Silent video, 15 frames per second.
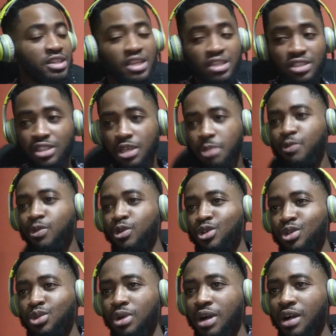next step for
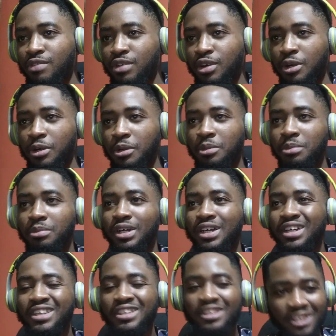us to have a
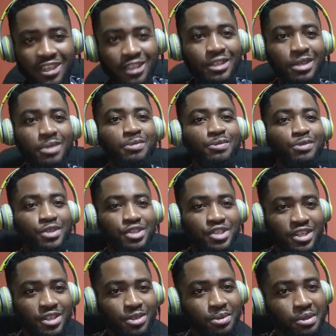nickname for the
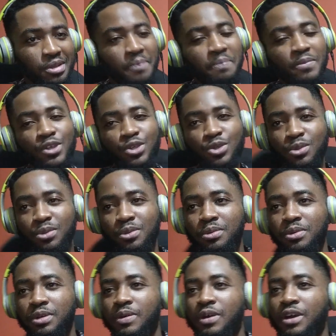channel.
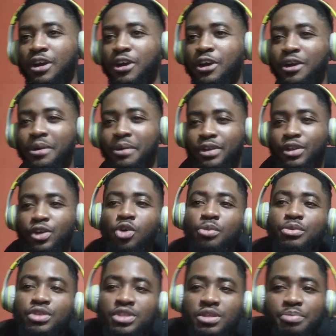So on the
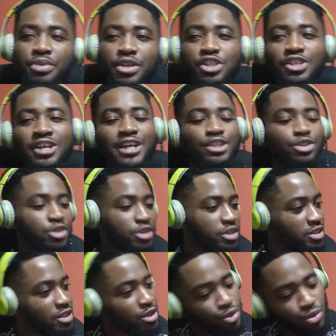community page, I
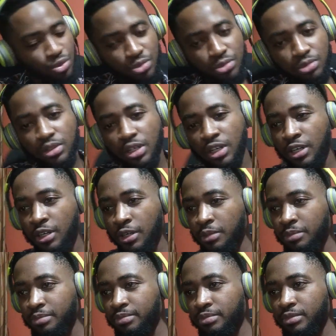suggested two
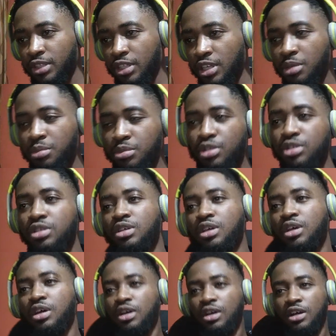names,
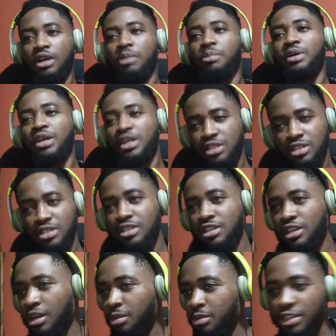
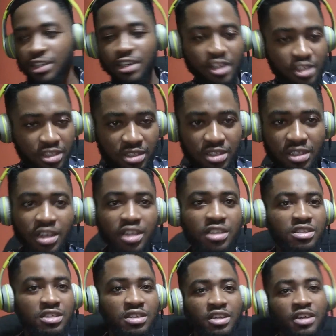
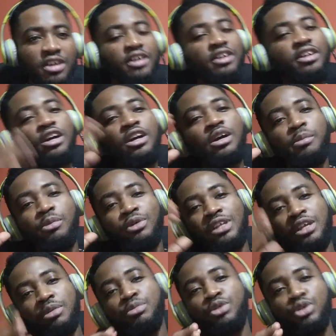ST gang. But
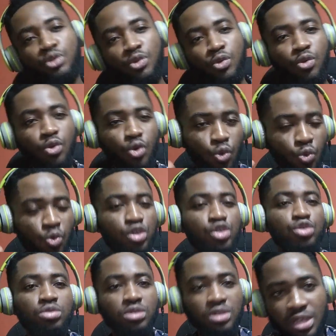let me know
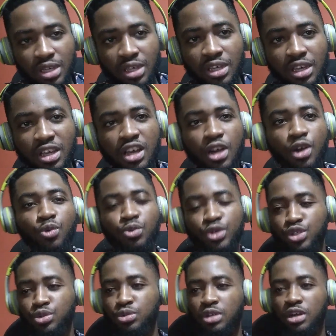what you think we
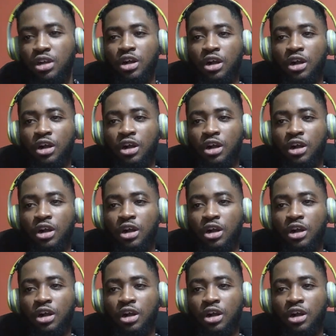should